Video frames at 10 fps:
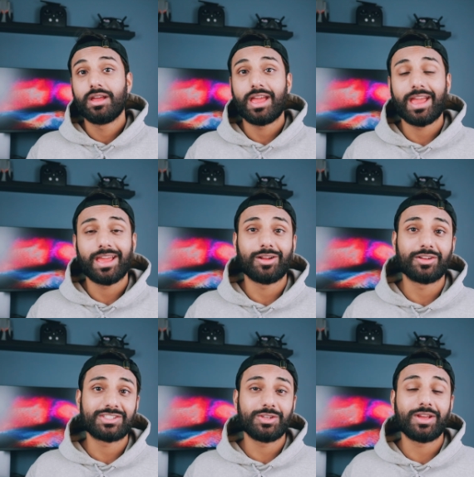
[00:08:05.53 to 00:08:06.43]
and I'll
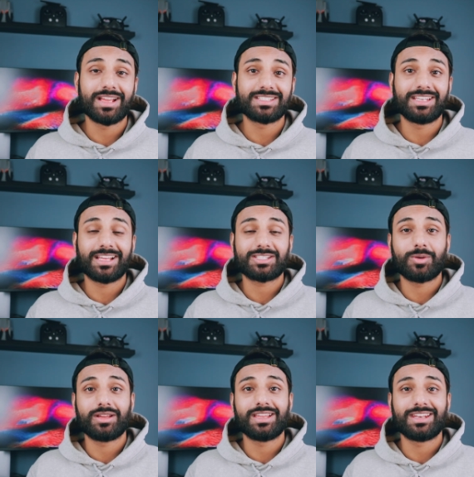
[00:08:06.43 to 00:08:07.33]
see you guys in the next
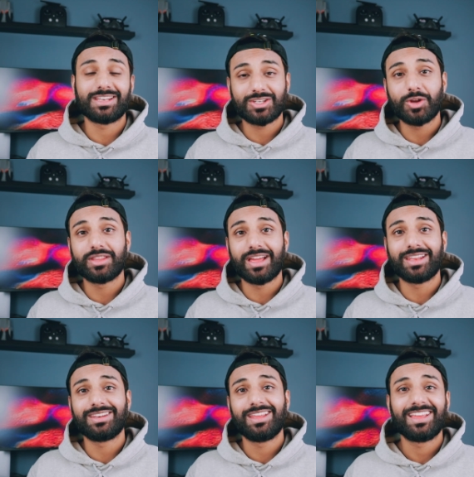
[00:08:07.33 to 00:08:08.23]
one, and until
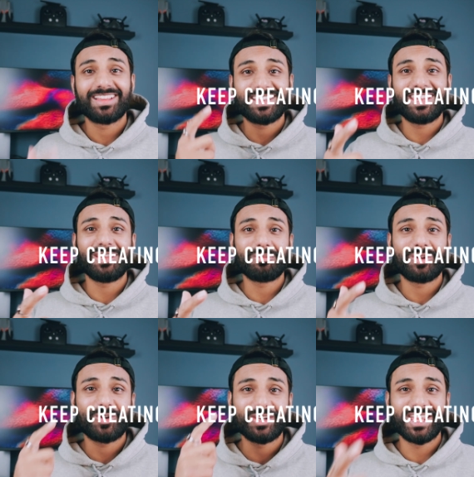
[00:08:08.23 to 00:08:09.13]
then, keep
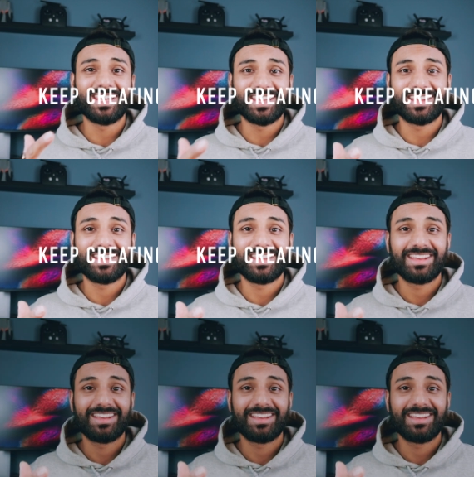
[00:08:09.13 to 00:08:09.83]
creating.